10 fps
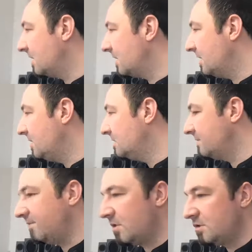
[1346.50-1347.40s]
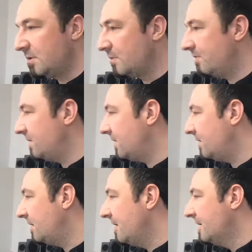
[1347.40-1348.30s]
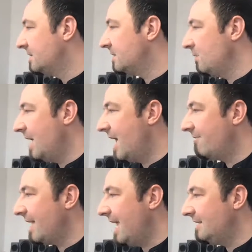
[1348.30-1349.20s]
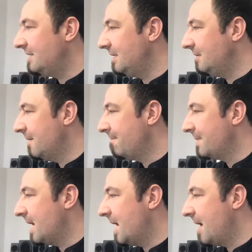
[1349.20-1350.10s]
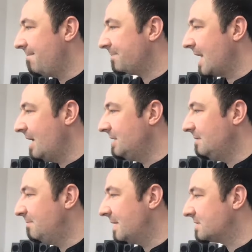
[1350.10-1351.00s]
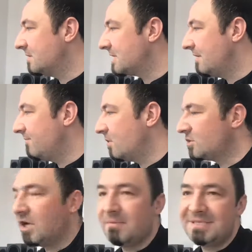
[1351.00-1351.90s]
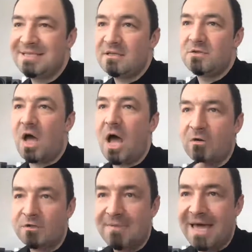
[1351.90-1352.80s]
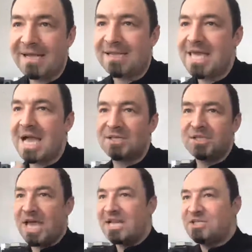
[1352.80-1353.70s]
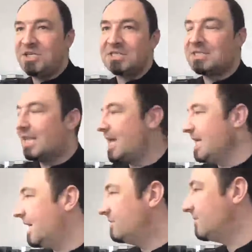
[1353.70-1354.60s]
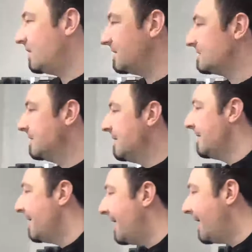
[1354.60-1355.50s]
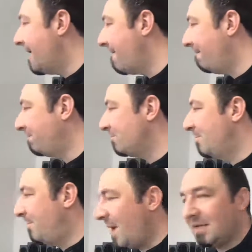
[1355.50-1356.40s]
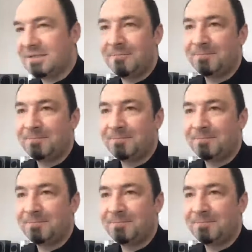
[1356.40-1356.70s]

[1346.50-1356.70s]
use the Photoshop over here. So we have 18 pixels, and Photoshop is set to automatically actually adjust the line height for us. But